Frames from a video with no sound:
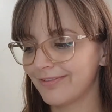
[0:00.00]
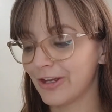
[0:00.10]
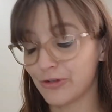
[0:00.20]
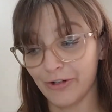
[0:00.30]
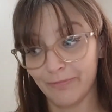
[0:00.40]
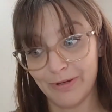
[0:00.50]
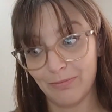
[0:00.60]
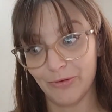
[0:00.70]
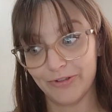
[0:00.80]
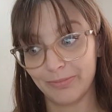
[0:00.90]
there should have
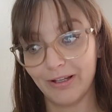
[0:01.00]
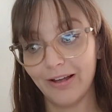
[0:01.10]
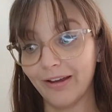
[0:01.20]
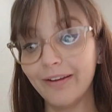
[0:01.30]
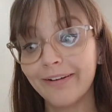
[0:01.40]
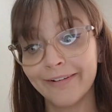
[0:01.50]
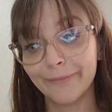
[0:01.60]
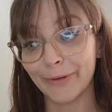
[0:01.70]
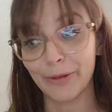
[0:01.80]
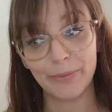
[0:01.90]
been more supply
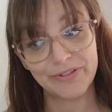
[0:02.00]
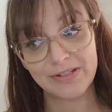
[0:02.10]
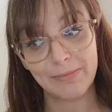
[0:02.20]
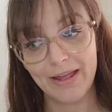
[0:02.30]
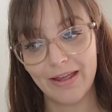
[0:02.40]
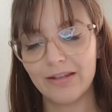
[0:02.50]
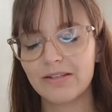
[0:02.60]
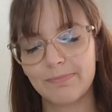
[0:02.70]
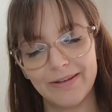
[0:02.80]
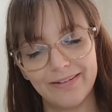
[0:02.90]
when there was a
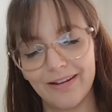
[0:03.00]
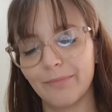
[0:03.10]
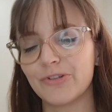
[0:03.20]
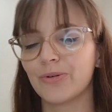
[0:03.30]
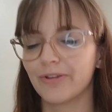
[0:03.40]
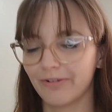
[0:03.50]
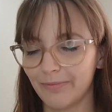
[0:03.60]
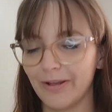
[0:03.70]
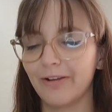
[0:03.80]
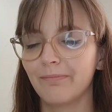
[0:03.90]
demand, but I'm sure there
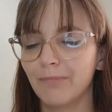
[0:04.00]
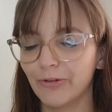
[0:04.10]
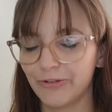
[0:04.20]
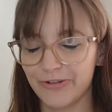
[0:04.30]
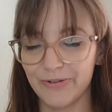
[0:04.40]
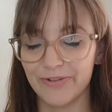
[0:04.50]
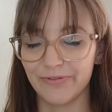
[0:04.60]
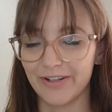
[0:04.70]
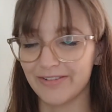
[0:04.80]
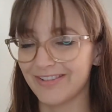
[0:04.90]
are multitudes
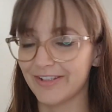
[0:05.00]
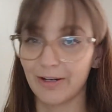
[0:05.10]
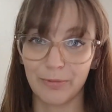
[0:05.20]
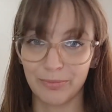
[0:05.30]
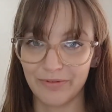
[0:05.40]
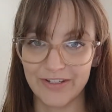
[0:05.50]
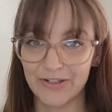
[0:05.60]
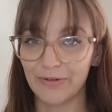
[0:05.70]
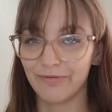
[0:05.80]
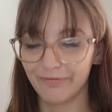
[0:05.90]
of reasons that I'm not privy
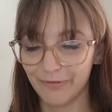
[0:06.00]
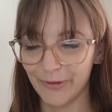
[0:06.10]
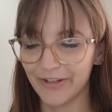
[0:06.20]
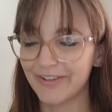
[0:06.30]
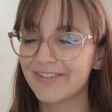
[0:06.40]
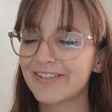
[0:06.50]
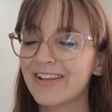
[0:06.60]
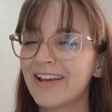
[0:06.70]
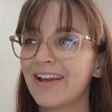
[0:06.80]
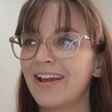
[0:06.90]
to for this.
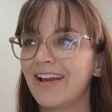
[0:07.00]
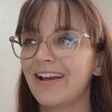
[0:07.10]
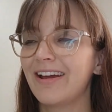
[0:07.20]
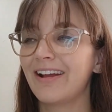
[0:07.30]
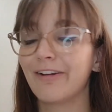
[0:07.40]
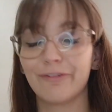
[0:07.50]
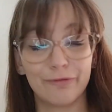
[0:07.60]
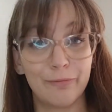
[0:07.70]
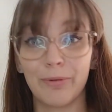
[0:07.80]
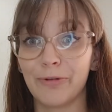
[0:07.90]
I
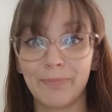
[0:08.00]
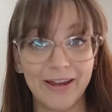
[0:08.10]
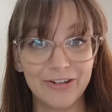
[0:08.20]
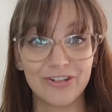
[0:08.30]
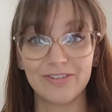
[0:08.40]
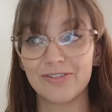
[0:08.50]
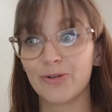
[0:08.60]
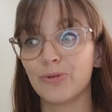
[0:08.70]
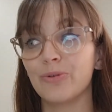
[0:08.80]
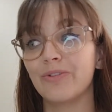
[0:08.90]
feel for both patients
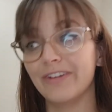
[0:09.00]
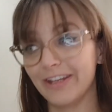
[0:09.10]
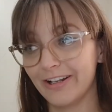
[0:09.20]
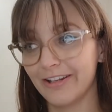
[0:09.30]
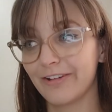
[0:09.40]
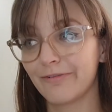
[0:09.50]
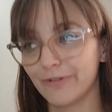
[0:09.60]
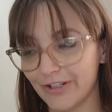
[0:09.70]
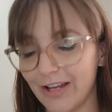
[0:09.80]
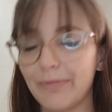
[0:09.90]
who needed it
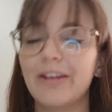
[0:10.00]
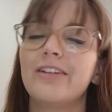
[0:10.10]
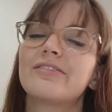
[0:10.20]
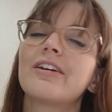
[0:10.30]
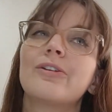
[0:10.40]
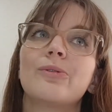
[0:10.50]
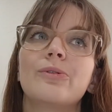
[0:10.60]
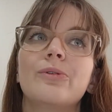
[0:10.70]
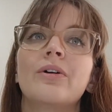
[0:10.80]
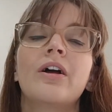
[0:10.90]
for diabetes and
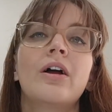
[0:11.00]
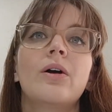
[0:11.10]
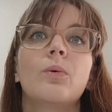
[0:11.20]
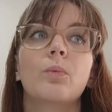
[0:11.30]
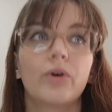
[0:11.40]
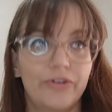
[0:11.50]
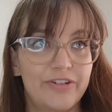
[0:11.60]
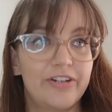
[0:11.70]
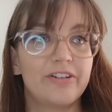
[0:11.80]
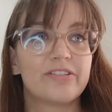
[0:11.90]
who
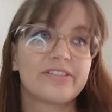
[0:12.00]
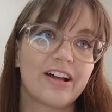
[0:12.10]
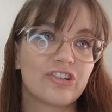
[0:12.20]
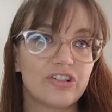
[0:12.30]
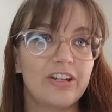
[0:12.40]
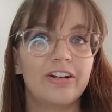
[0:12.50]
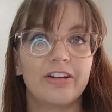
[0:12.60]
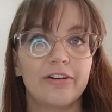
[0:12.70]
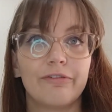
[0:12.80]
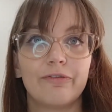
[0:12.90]
wanted it /
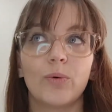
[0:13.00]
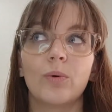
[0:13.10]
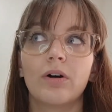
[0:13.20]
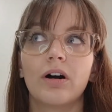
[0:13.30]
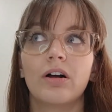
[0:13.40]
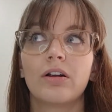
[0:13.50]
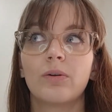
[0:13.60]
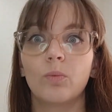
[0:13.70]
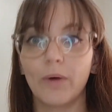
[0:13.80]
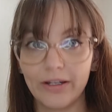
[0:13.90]
needed it for
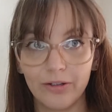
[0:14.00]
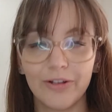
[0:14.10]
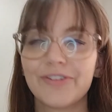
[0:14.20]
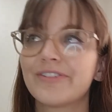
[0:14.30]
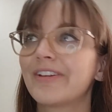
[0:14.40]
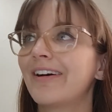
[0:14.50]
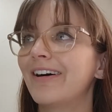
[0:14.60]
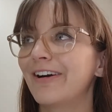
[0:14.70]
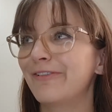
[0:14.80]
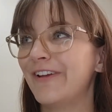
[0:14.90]
weight loss.
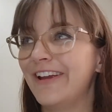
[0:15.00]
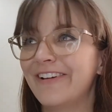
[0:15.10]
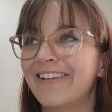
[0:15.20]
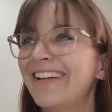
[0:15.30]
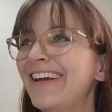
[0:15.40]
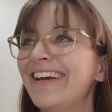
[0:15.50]
I feel